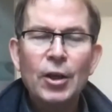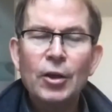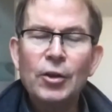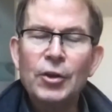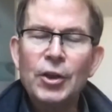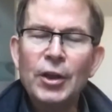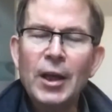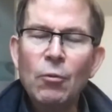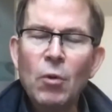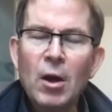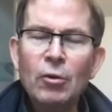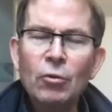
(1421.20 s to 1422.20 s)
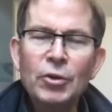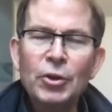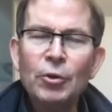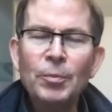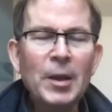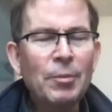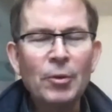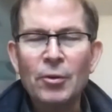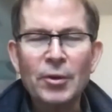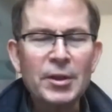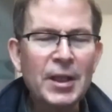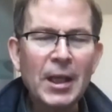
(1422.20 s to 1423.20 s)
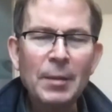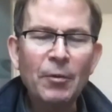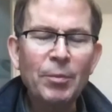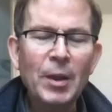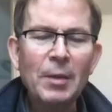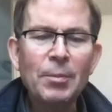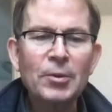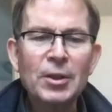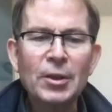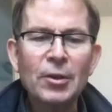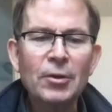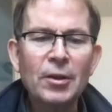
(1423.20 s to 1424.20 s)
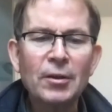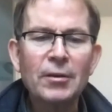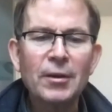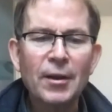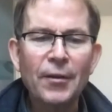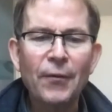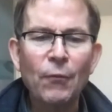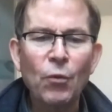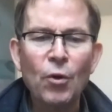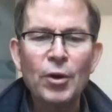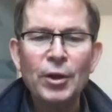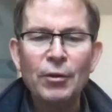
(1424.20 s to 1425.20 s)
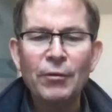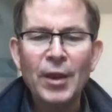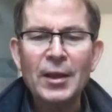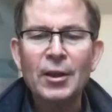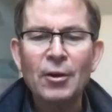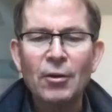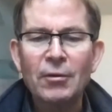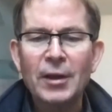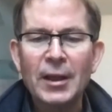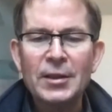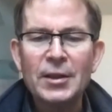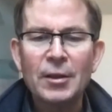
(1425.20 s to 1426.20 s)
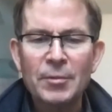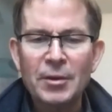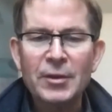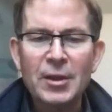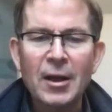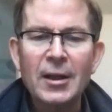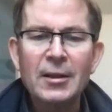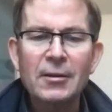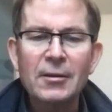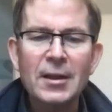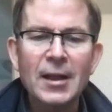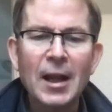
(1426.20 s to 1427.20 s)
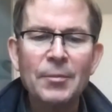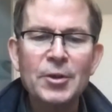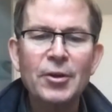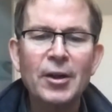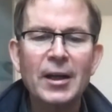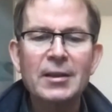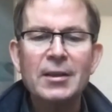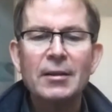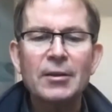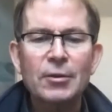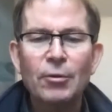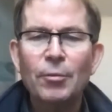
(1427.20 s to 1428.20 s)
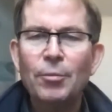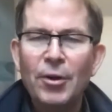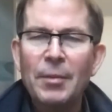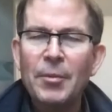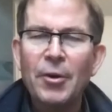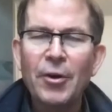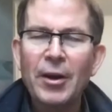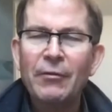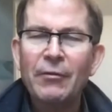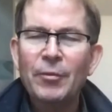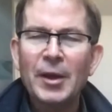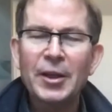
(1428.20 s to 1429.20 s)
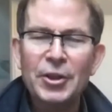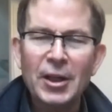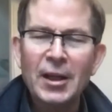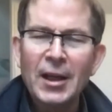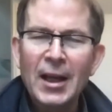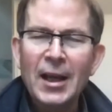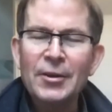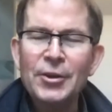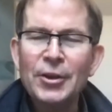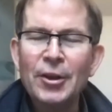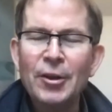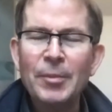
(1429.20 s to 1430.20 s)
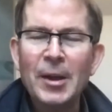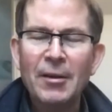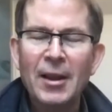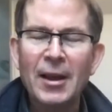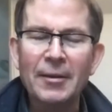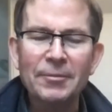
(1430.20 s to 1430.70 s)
do you get one or two people or a team of people to look at what you've then got in terms of titles and abstracts and sort of preliminary information? How do you go about that?